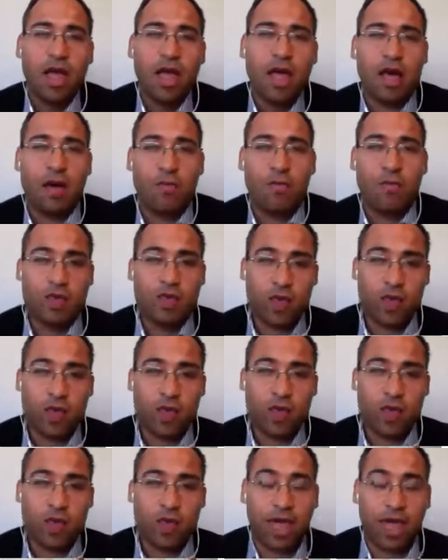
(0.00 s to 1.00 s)
Uh, but if you're
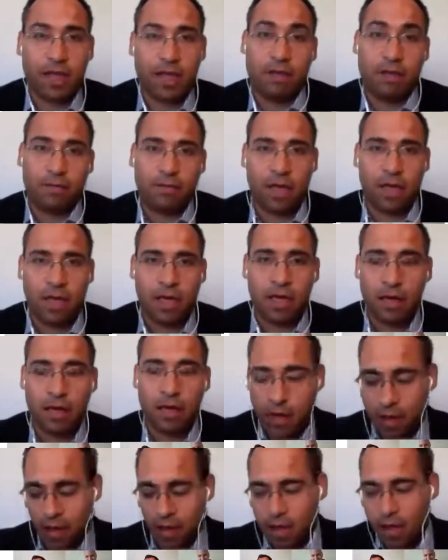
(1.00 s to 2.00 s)
gonna make it like
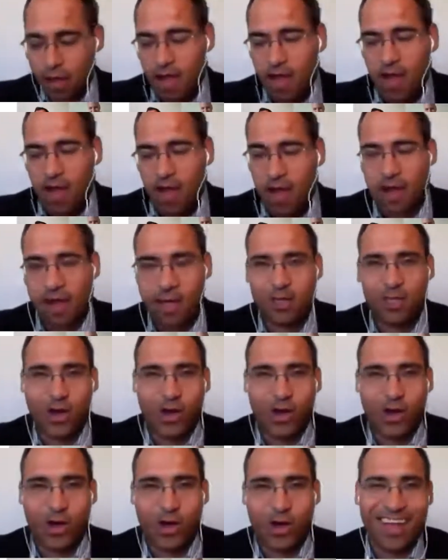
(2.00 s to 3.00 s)
me, uh,
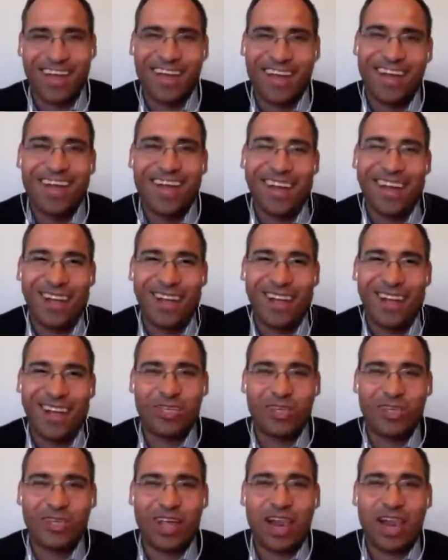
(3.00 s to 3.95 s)
enjoy the enjoy the